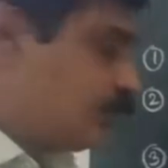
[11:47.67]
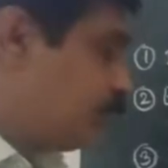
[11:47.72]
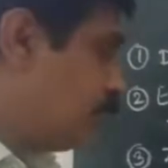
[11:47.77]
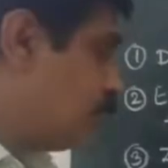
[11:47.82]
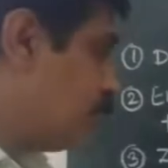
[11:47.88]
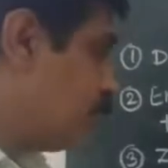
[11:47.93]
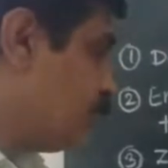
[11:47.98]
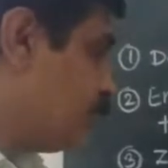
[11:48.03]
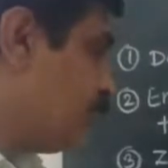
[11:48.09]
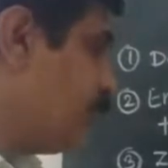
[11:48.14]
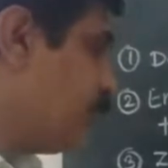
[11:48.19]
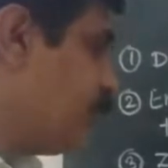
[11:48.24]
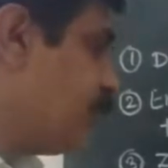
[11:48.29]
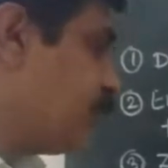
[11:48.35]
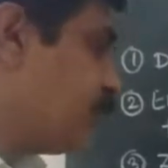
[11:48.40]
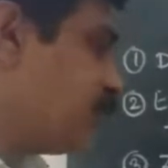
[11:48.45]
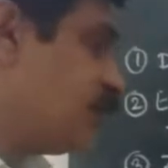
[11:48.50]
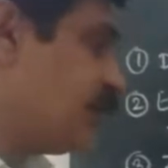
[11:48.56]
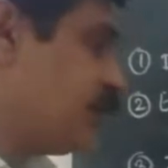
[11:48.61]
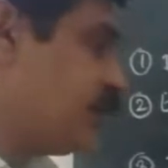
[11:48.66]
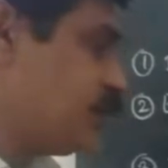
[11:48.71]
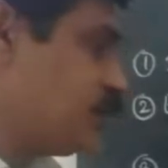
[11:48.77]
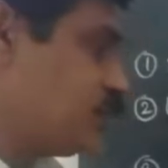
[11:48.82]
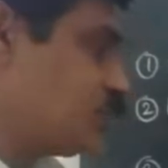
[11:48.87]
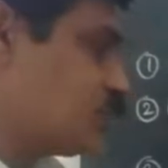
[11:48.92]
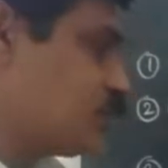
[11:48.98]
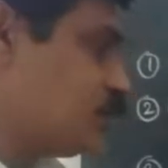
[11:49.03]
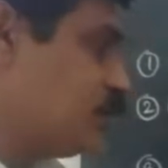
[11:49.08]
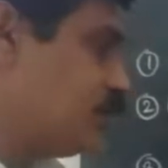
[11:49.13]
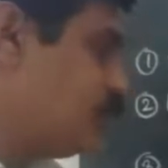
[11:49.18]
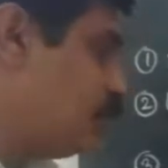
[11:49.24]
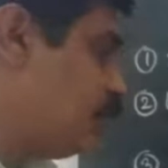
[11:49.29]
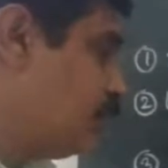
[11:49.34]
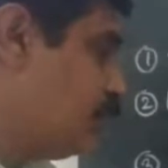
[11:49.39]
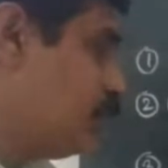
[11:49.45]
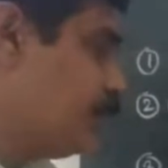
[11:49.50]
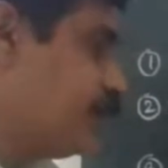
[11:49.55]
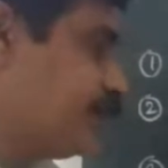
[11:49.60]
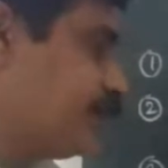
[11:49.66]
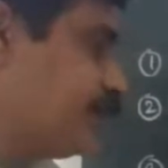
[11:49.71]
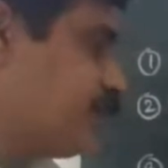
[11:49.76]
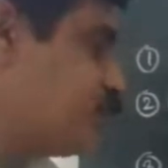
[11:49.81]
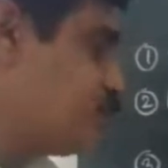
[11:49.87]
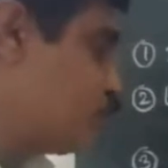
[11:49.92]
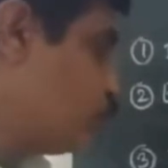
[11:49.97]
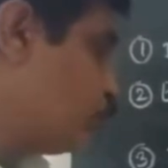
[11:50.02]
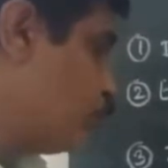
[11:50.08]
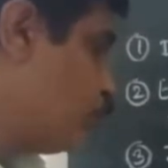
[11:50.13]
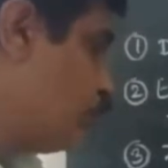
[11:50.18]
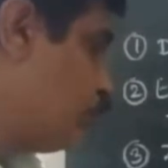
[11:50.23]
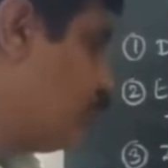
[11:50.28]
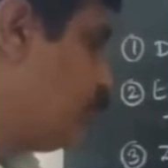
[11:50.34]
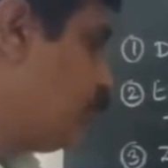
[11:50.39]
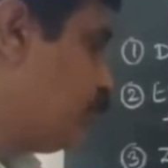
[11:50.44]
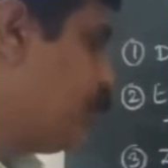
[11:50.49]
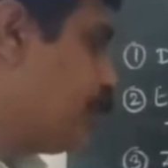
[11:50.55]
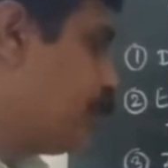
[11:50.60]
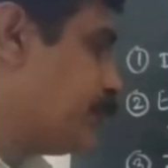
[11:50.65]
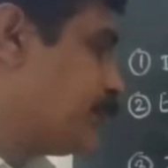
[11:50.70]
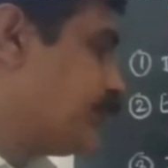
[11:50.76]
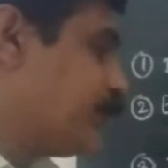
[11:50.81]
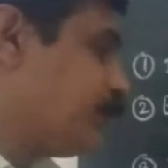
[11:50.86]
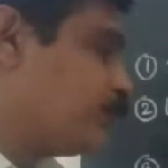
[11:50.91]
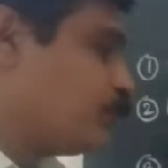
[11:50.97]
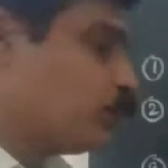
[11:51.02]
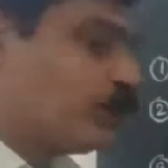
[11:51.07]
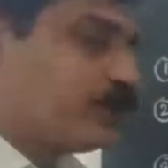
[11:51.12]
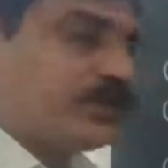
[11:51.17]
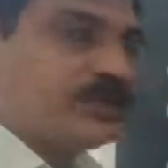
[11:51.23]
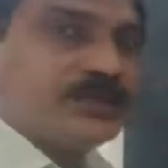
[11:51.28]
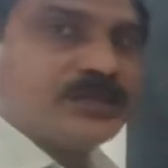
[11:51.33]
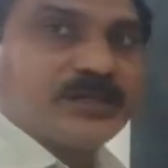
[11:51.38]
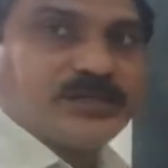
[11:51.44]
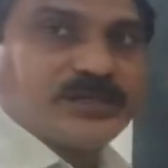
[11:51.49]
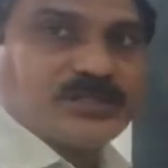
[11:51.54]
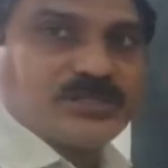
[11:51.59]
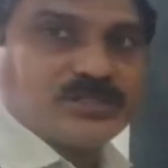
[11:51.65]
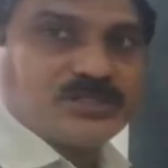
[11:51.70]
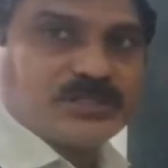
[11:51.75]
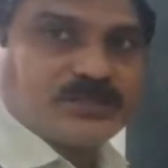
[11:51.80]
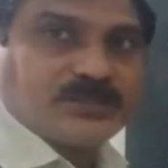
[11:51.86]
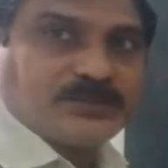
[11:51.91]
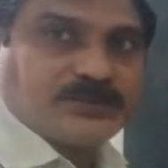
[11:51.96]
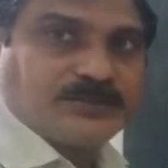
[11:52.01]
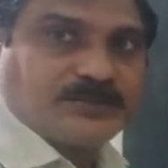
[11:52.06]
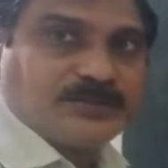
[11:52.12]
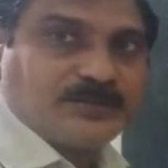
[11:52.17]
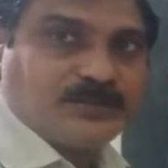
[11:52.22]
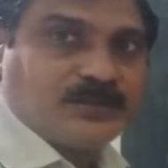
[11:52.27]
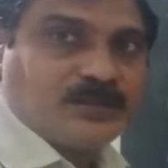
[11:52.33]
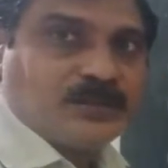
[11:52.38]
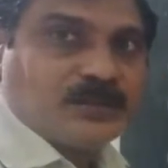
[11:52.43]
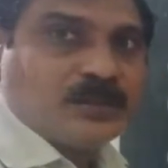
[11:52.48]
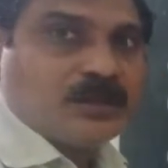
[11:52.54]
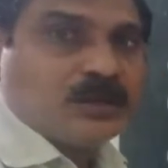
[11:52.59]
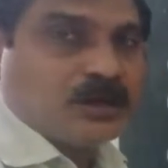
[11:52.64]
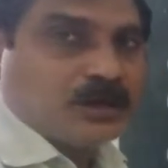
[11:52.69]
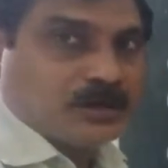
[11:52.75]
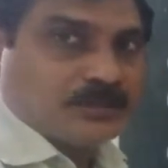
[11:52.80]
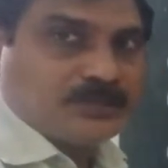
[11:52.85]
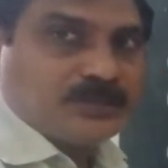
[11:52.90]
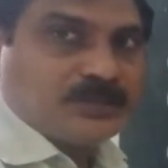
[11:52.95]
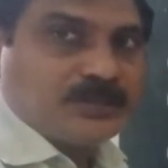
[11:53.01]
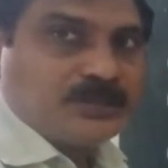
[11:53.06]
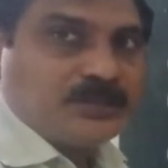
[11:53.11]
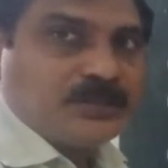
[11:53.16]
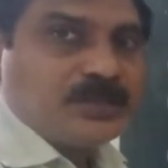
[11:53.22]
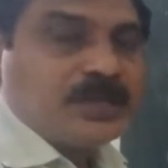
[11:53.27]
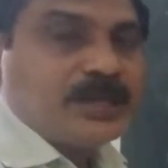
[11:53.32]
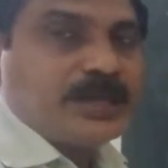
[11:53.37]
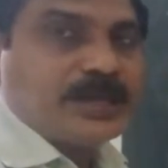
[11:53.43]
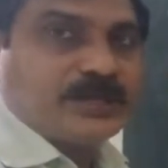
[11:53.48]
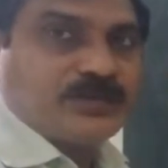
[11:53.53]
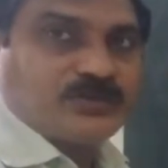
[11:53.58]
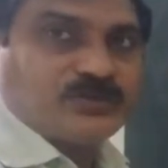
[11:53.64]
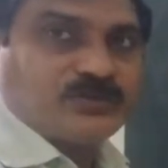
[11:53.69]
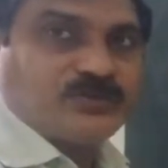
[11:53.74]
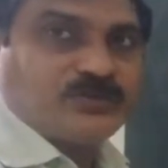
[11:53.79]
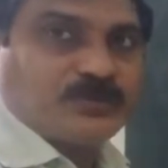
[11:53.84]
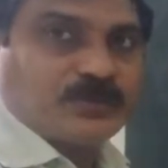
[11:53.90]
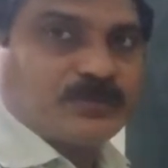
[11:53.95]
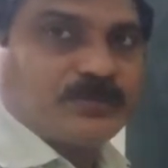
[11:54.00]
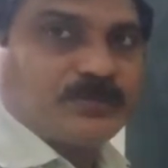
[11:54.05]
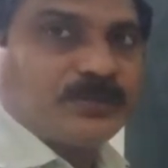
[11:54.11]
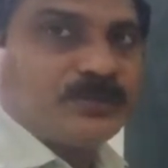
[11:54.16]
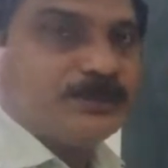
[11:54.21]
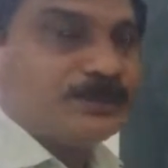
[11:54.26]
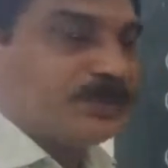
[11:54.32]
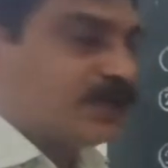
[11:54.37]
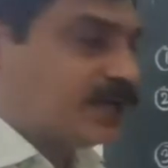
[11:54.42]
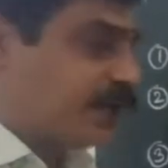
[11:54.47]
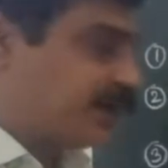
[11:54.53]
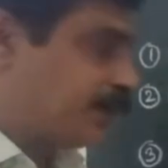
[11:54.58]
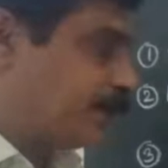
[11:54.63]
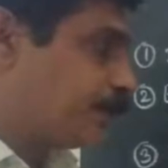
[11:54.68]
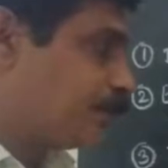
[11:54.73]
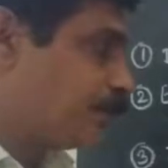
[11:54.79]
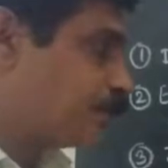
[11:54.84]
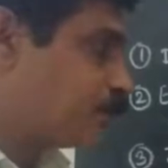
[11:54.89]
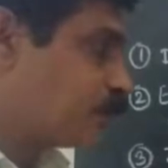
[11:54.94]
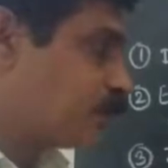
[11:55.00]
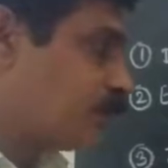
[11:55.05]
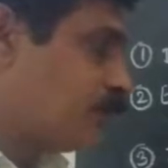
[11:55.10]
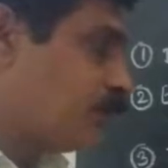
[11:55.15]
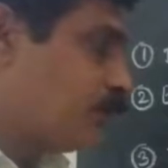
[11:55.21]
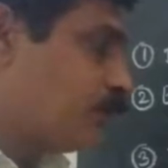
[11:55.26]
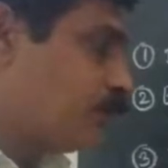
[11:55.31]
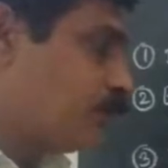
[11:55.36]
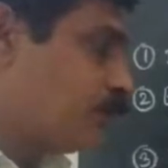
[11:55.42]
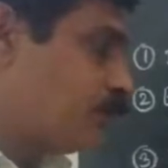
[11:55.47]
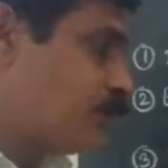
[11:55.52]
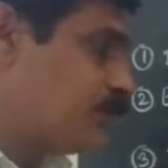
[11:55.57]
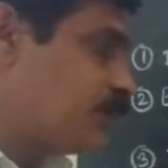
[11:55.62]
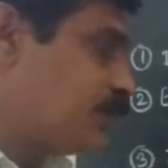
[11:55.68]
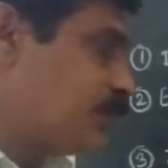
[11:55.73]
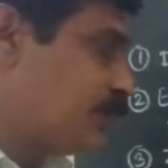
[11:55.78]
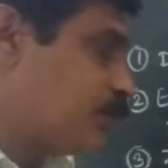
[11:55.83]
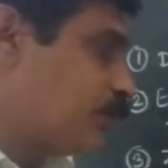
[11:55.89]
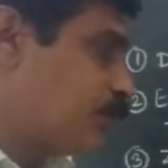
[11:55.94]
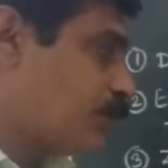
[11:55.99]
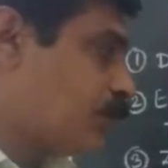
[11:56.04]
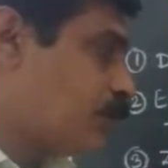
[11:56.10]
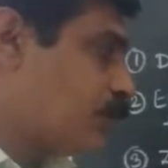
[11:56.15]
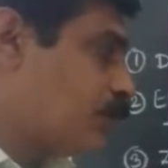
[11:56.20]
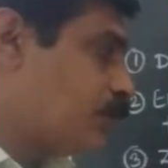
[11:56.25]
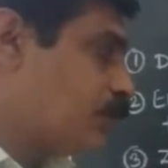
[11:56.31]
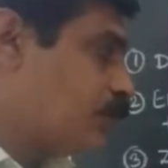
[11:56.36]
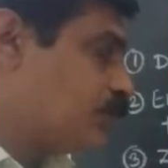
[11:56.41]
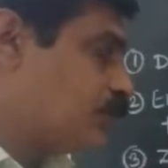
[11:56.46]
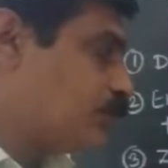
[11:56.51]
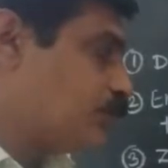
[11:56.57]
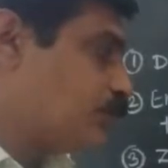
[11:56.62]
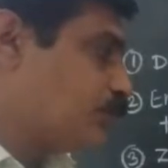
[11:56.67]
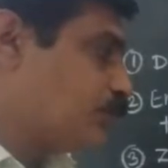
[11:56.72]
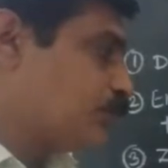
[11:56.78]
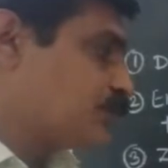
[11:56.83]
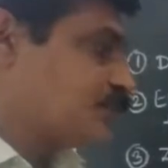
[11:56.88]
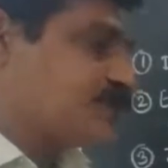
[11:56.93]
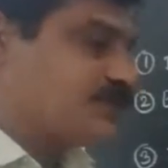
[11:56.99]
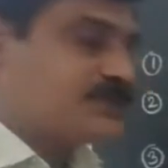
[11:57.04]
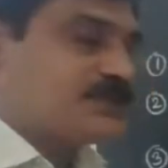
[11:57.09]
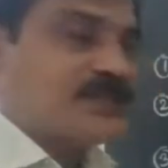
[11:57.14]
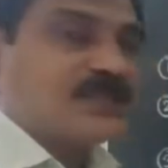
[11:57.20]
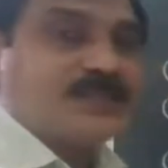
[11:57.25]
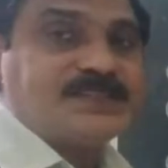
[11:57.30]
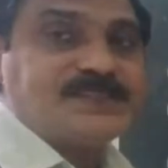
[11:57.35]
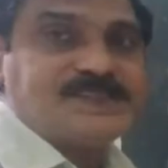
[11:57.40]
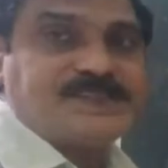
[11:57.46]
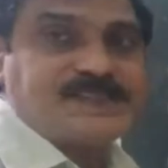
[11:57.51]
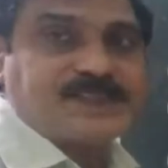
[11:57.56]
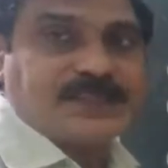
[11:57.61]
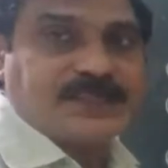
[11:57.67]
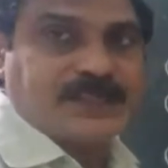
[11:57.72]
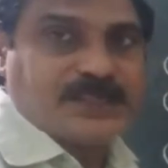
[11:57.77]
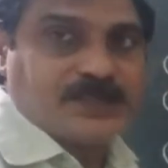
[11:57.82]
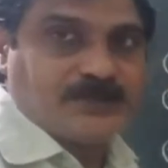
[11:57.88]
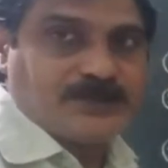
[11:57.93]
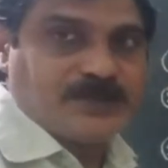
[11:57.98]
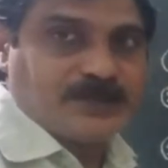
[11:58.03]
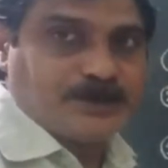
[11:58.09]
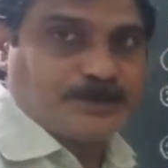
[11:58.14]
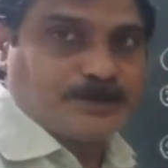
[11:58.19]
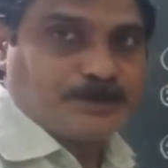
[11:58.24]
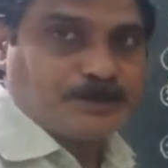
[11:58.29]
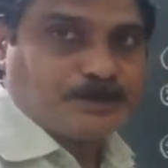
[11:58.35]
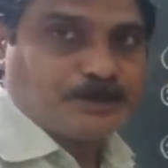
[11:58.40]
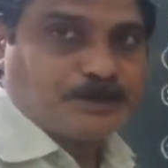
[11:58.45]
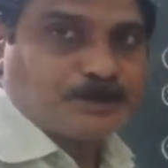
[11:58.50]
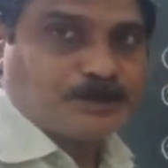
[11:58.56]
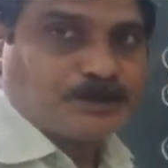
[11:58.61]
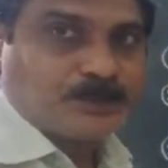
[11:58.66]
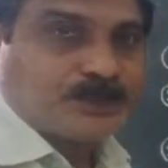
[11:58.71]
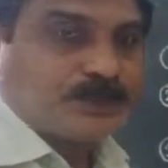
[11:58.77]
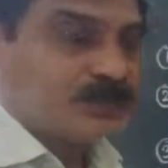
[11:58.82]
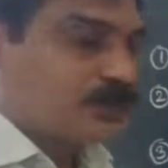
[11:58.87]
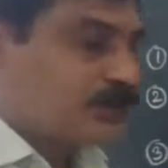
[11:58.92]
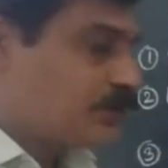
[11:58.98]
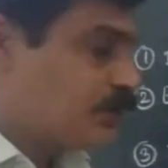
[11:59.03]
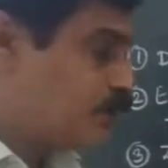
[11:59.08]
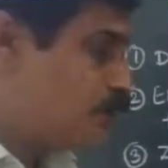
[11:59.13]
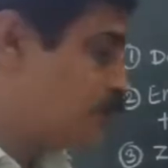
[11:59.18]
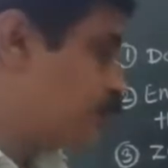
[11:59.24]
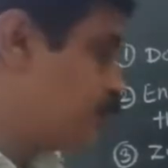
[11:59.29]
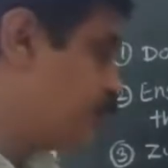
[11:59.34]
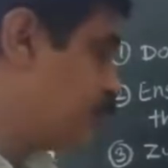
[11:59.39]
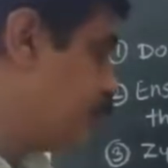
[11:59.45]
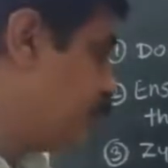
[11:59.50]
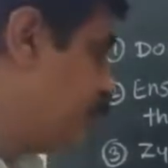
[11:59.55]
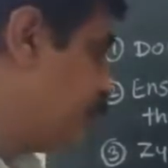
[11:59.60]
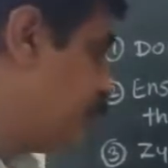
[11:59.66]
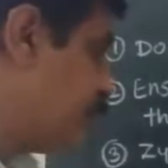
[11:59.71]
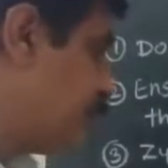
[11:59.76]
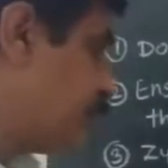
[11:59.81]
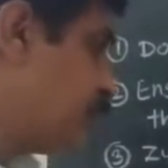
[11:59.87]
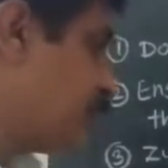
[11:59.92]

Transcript: double fertilization restore diploid condition of the angiospermic plant with the help of the process syngamy. So it maintains